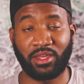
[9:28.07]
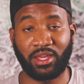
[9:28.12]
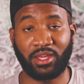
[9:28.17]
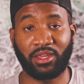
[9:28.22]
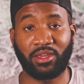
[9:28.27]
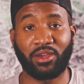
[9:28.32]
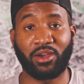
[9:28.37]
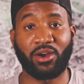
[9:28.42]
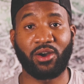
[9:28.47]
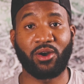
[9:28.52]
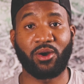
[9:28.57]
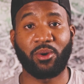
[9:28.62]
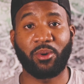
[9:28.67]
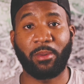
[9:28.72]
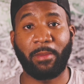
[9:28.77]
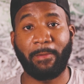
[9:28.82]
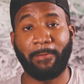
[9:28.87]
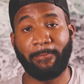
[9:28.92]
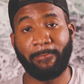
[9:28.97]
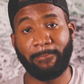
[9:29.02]
Thank
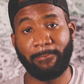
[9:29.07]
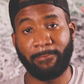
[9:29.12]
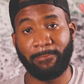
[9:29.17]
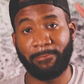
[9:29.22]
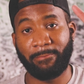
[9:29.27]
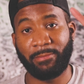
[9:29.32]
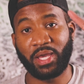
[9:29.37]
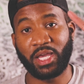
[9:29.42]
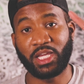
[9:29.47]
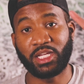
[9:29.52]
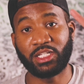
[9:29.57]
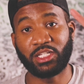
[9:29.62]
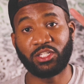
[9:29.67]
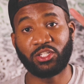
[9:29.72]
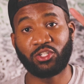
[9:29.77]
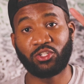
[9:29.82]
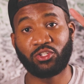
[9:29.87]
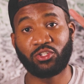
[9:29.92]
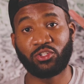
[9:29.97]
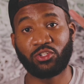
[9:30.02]
y'all.
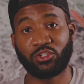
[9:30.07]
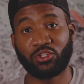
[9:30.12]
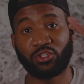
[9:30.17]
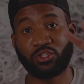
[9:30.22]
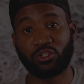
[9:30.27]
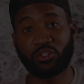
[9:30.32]
Peace.